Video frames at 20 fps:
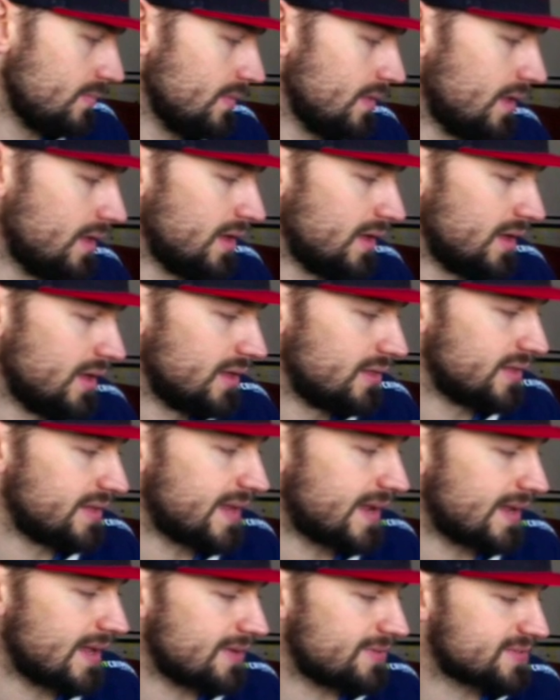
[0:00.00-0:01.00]
Okay. The
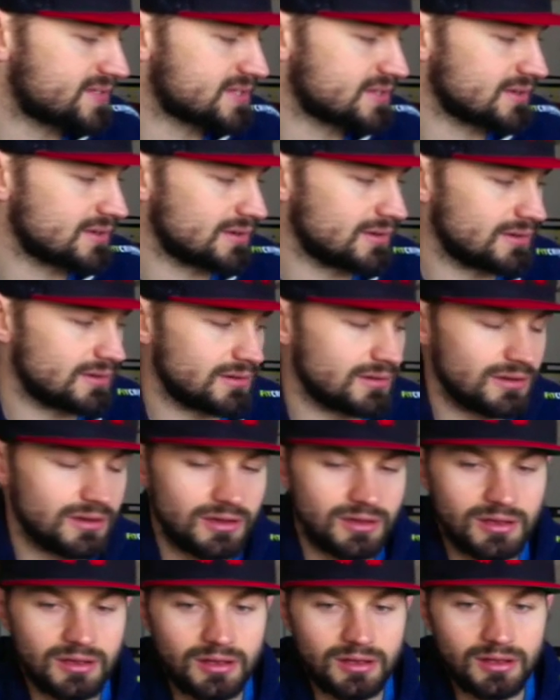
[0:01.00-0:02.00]
deadlifts,
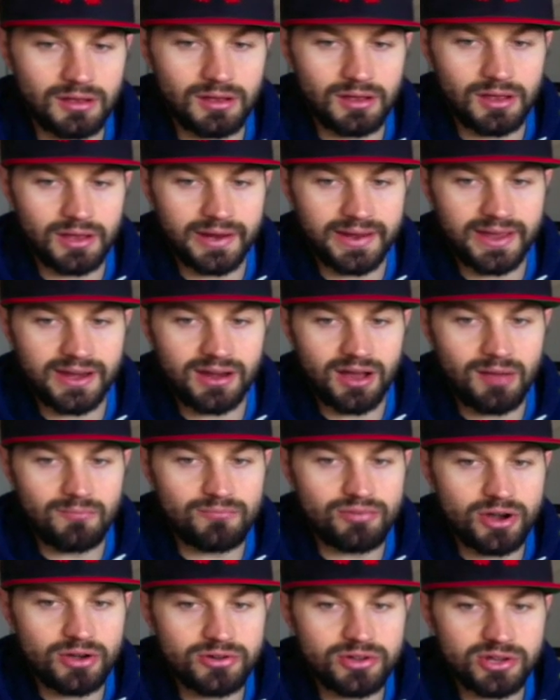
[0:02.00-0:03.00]
again,
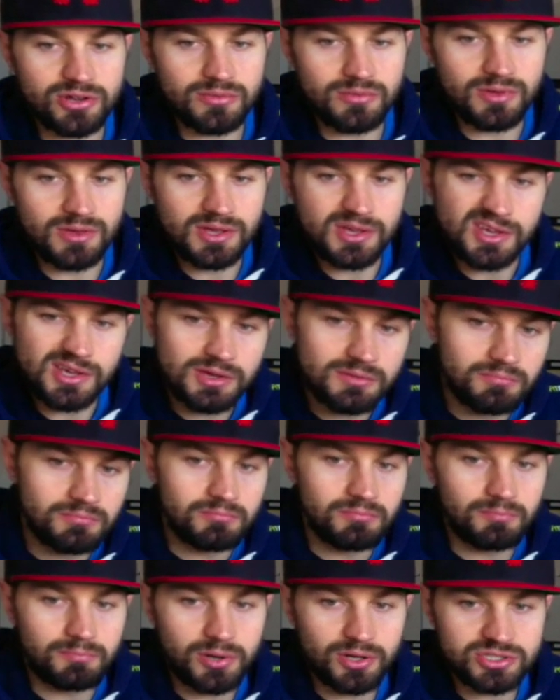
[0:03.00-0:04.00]
unbroken.
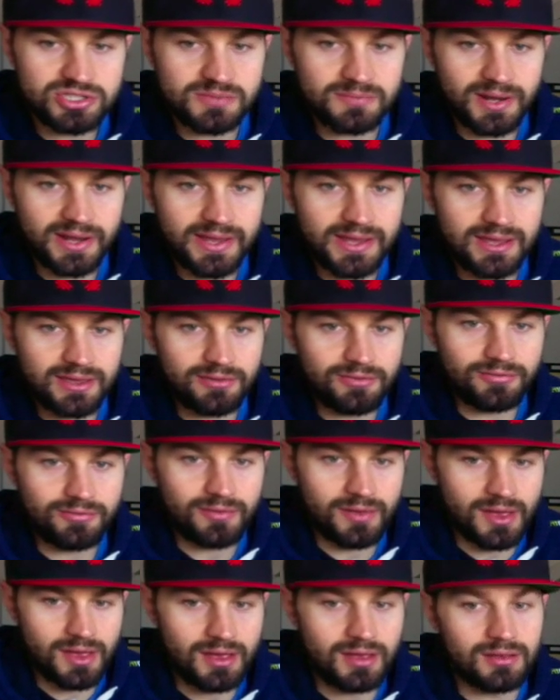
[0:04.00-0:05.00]
Possibly if
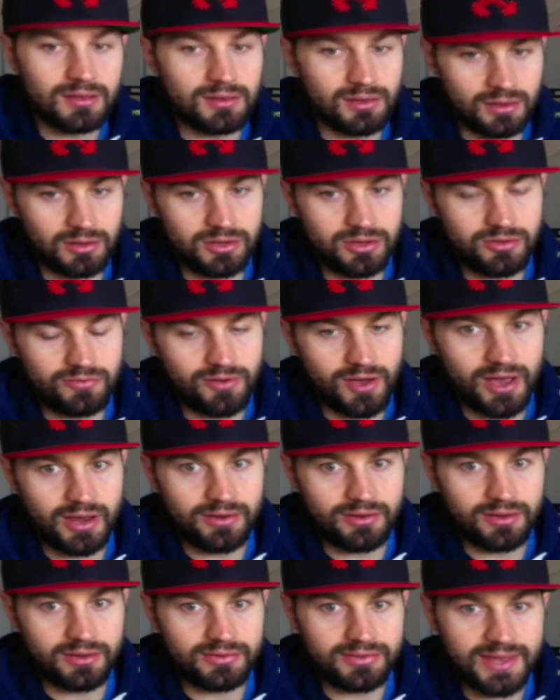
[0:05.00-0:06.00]
you
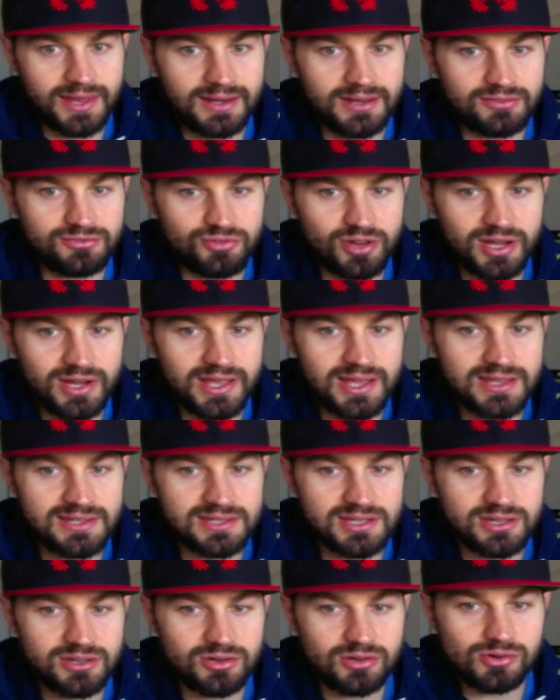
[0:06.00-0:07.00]
find deadlifts really
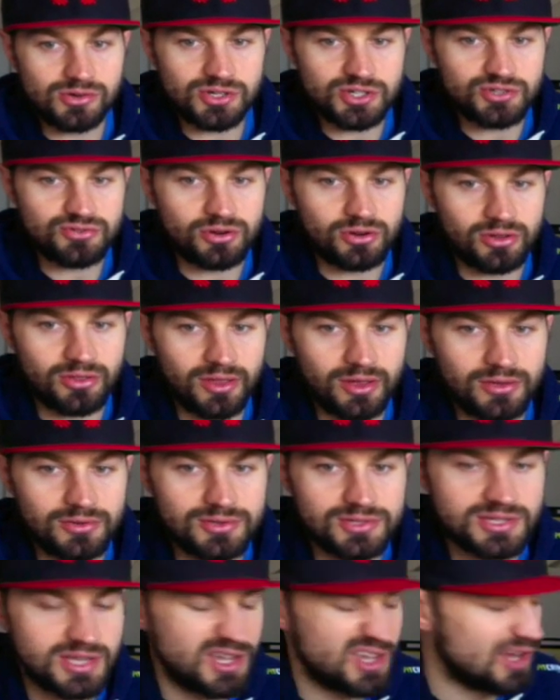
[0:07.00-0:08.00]
easy and you're strong at
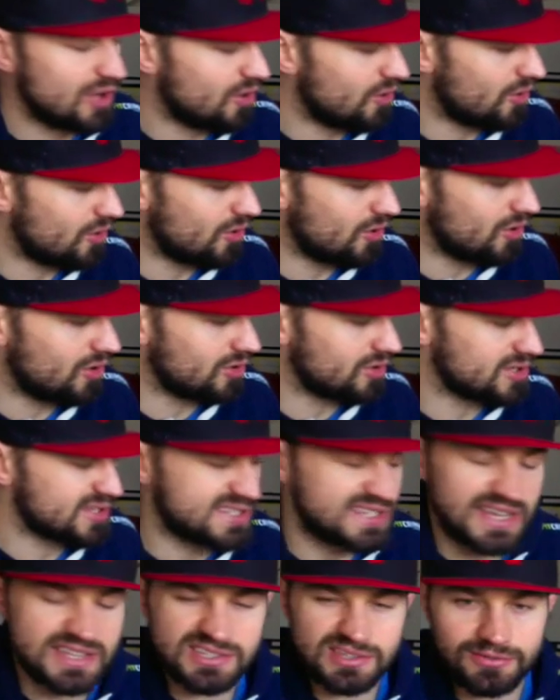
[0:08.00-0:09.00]
those, or
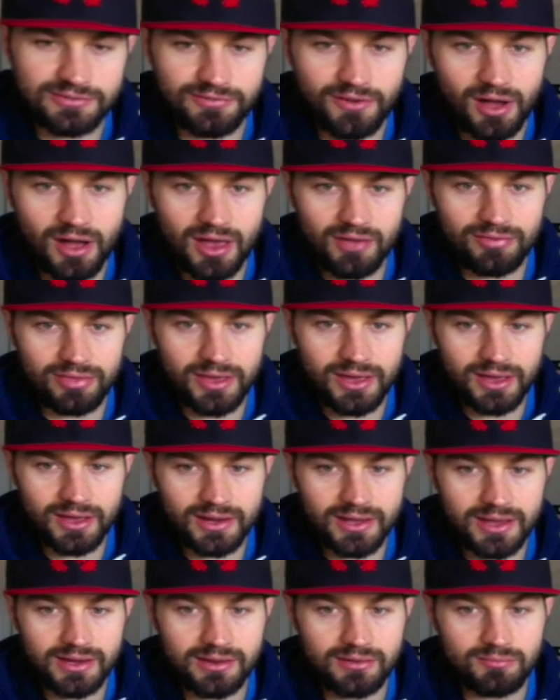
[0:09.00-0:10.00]
sets of 5. They're,
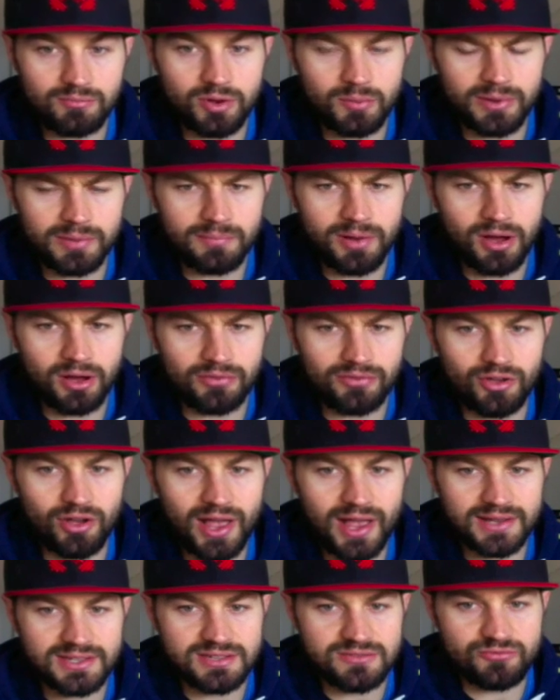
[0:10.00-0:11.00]
again, probably part of your
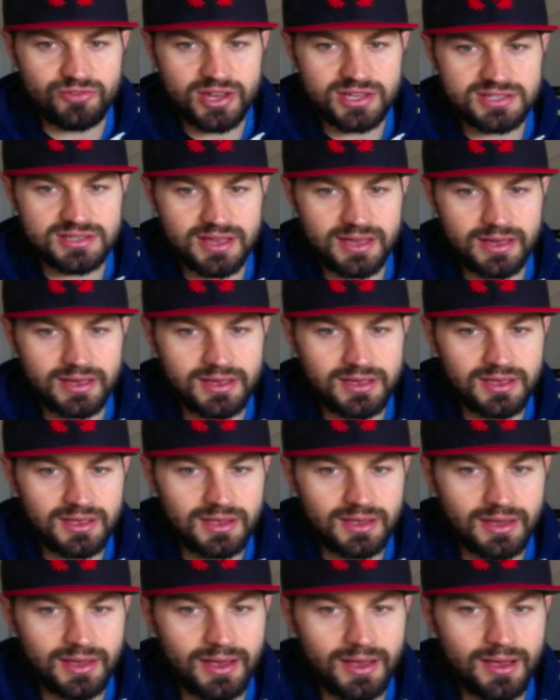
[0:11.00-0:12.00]
active rest there.
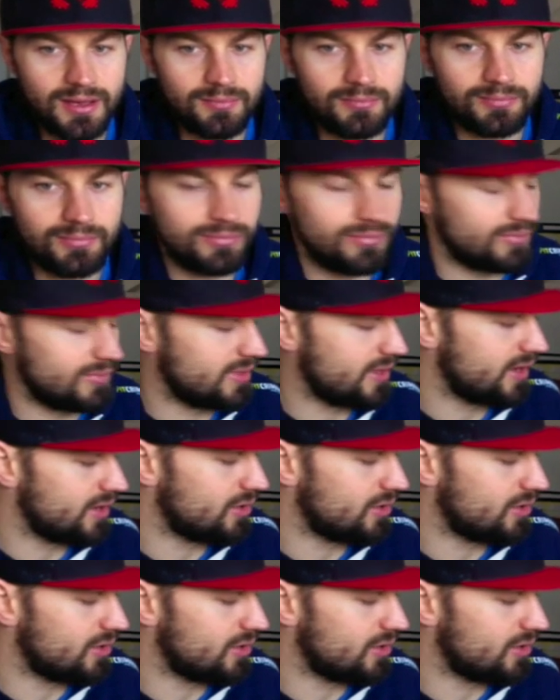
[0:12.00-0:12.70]
They're